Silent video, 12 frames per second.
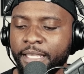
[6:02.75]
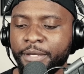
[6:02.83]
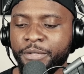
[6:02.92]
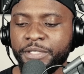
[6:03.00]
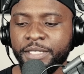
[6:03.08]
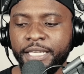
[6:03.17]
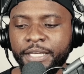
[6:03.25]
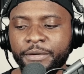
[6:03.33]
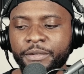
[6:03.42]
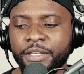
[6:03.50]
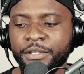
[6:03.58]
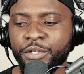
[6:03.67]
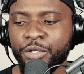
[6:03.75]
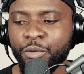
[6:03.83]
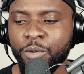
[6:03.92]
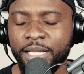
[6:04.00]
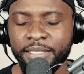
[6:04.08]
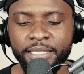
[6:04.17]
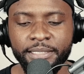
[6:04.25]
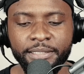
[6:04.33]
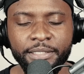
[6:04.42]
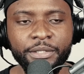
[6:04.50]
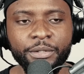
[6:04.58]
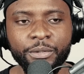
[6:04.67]
Here's here are the nuances
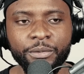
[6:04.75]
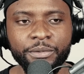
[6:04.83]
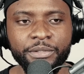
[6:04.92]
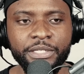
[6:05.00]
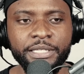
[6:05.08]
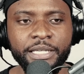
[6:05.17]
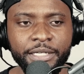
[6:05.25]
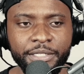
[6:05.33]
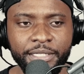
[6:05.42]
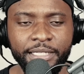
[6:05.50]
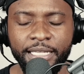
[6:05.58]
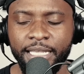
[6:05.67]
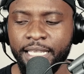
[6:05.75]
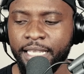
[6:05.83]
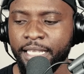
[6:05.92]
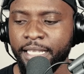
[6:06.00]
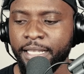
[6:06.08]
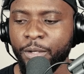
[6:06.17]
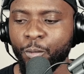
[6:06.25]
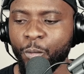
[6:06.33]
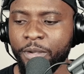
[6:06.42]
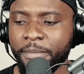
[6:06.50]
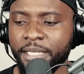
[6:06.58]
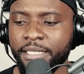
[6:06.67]
in this whole discussion.
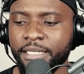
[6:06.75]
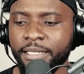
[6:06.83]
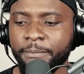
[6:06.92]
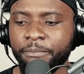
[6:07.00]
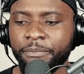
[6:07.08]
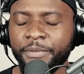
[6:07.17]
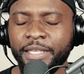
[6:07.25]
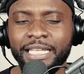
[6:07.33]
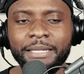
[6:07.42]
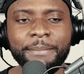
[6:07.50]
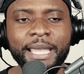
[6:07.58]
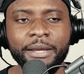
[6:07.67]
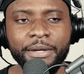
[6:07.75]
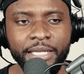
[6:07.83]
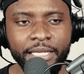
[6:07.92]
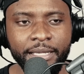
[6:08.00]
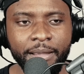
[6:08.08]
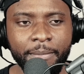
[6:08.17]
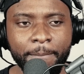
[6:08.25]
Women can marry